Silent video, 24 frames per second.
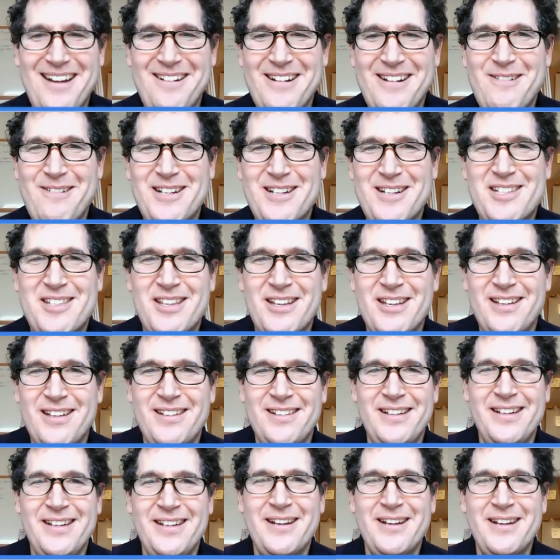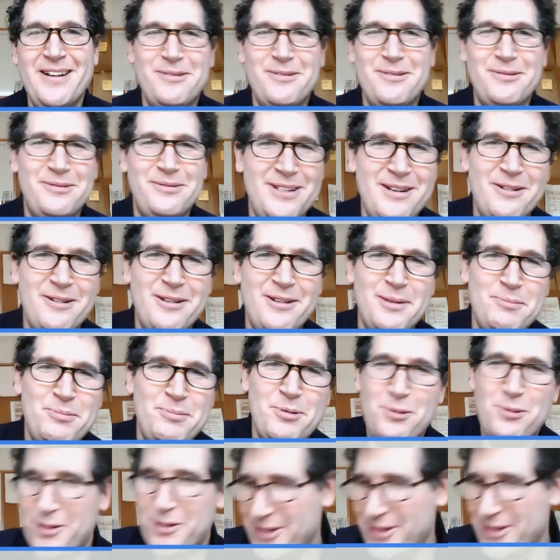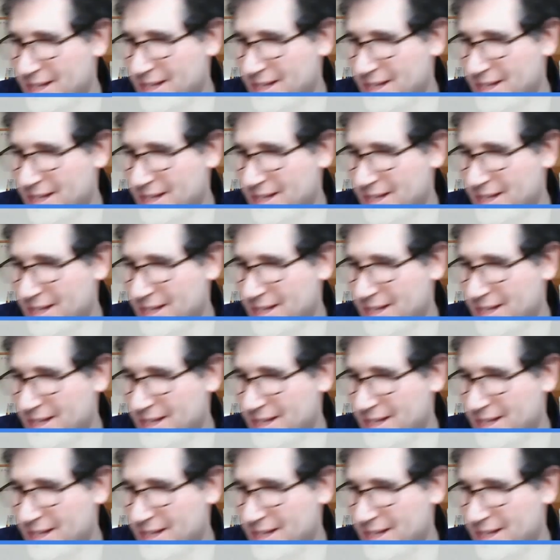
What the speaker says: it's you go to the pool and the kids